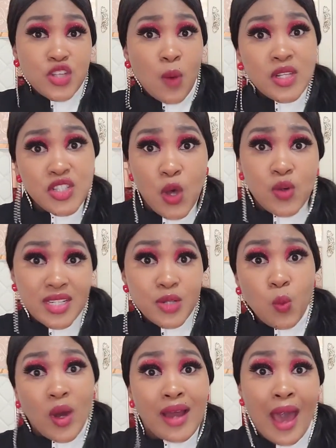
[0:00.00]
so and so
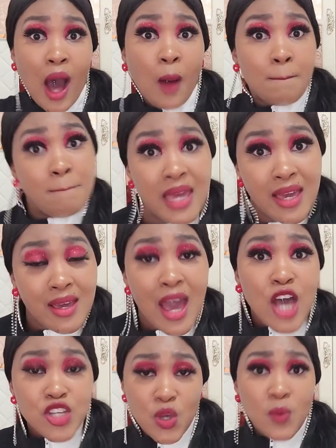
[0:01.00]
didn't want to help me